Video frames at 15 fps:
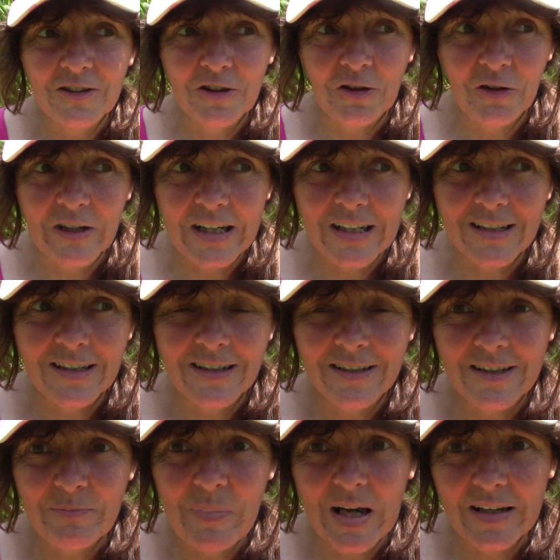green,
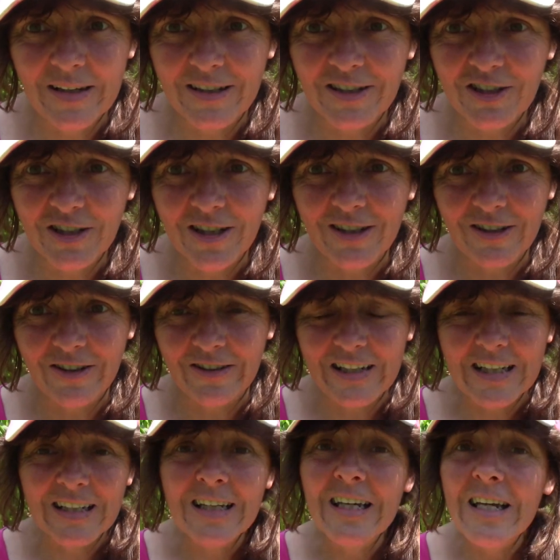about any shade of
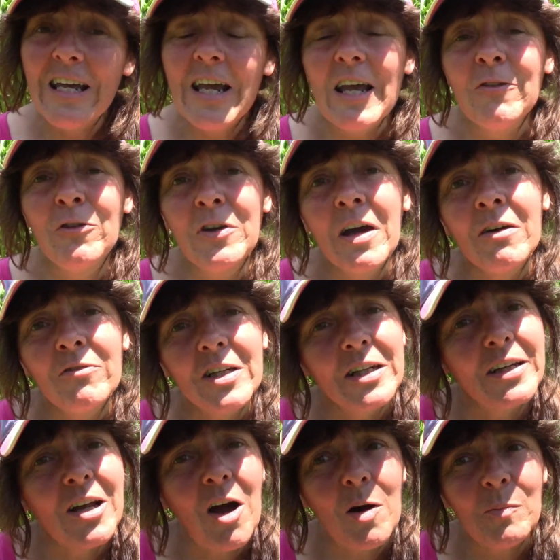green. If you have
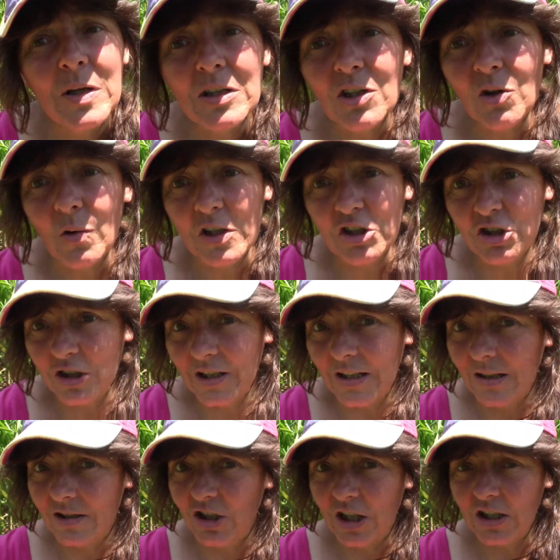any comments, questions,
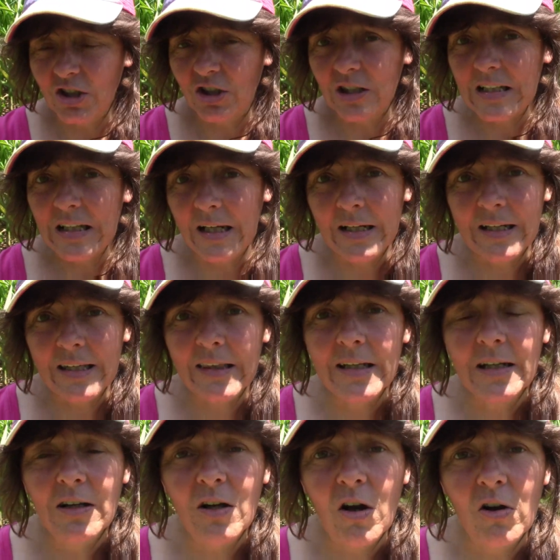suggestions,
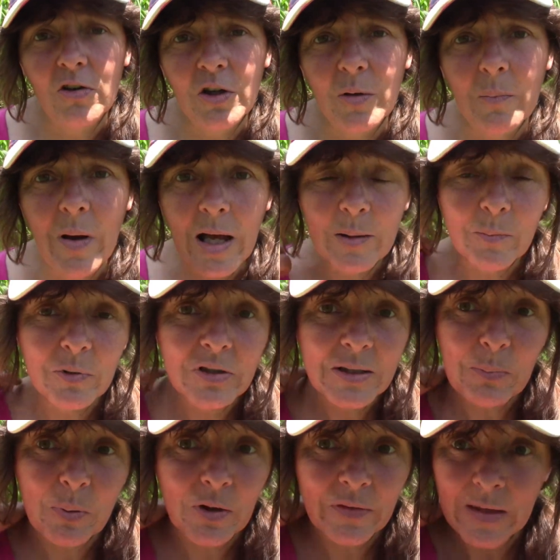anything at all in your mind,
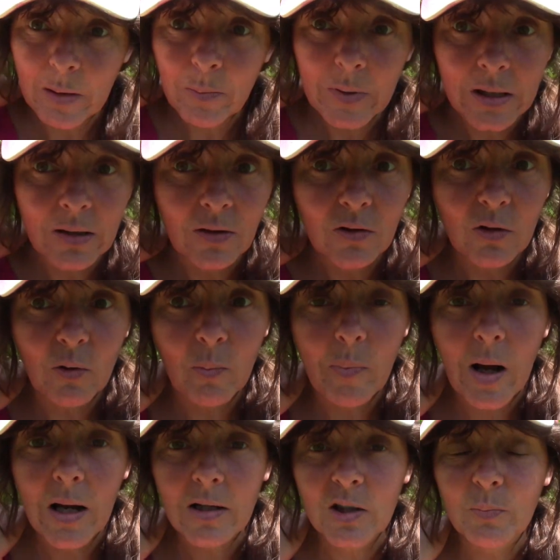please put them in the little
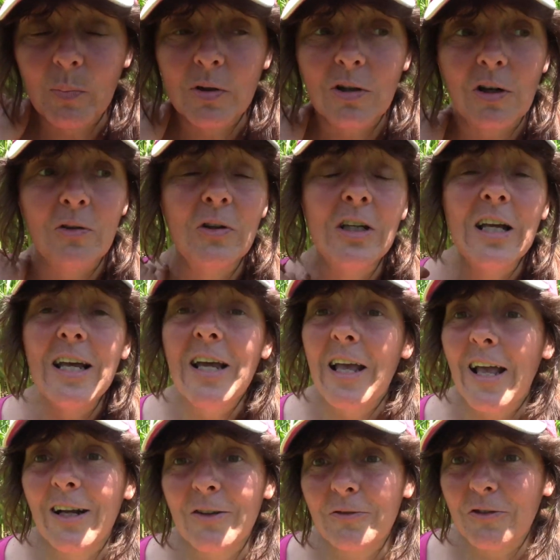box below.
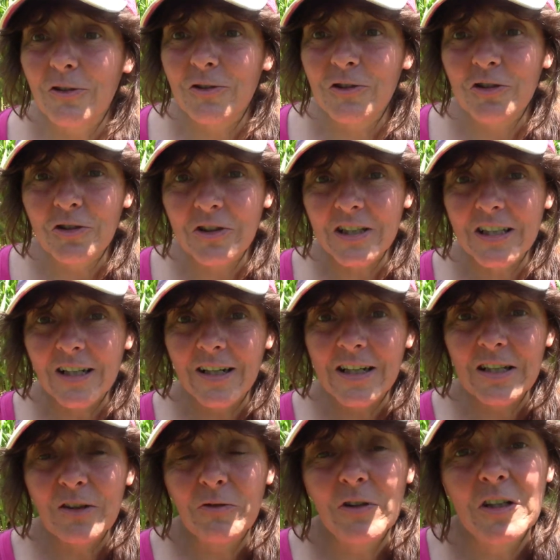And if you enjoyed
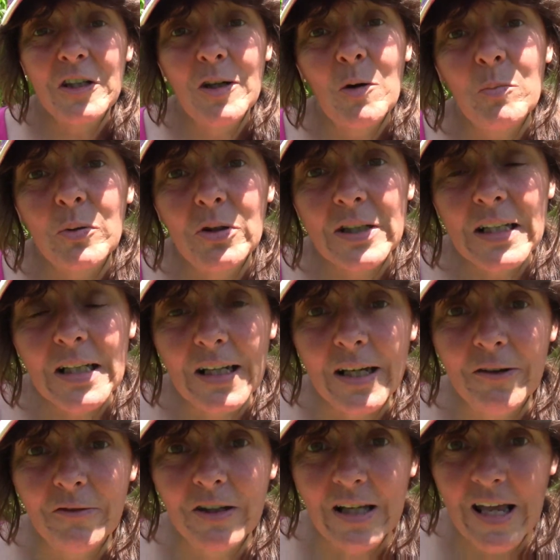today's video, please
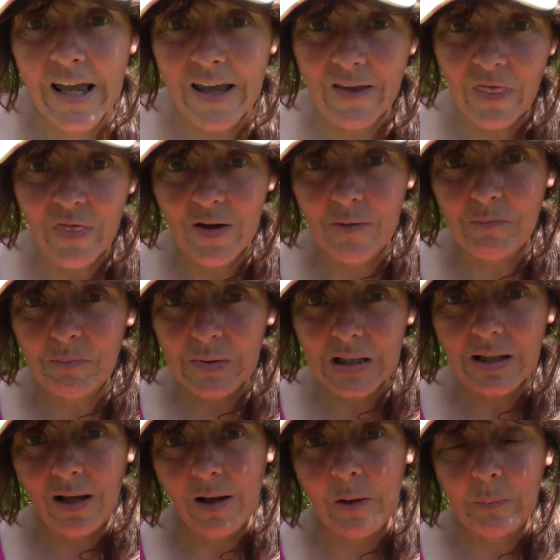give it a
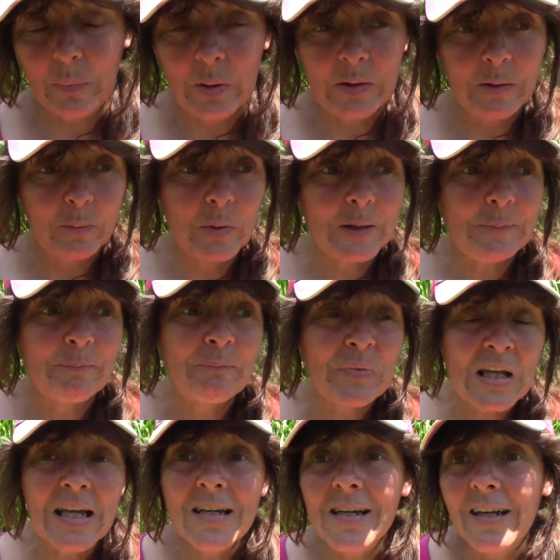thumbs up. But
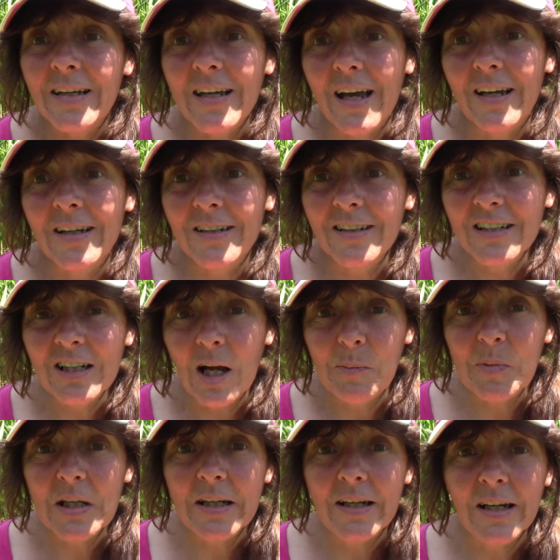yeah, it is
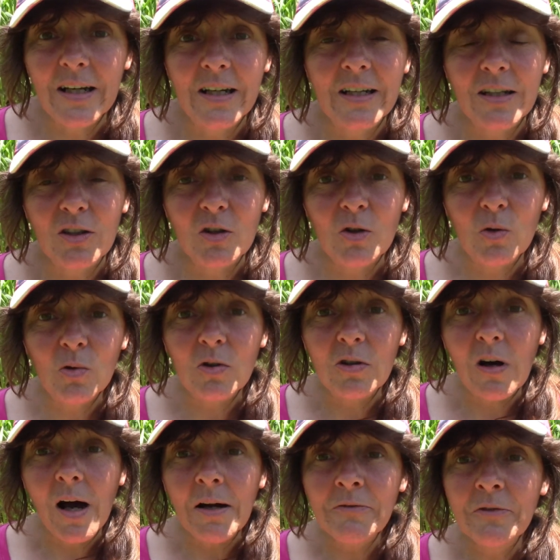time to get in, cool
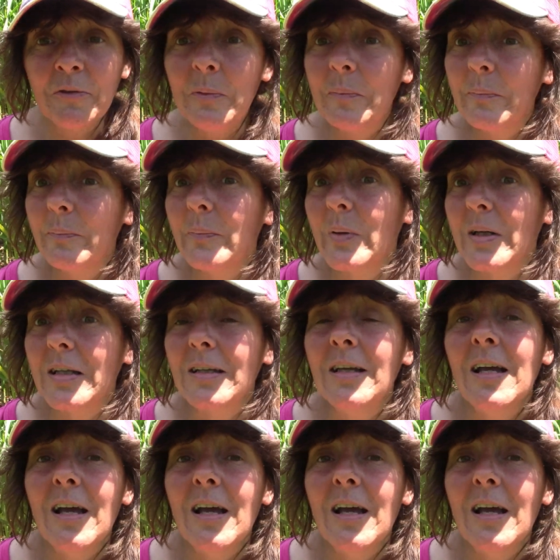off, but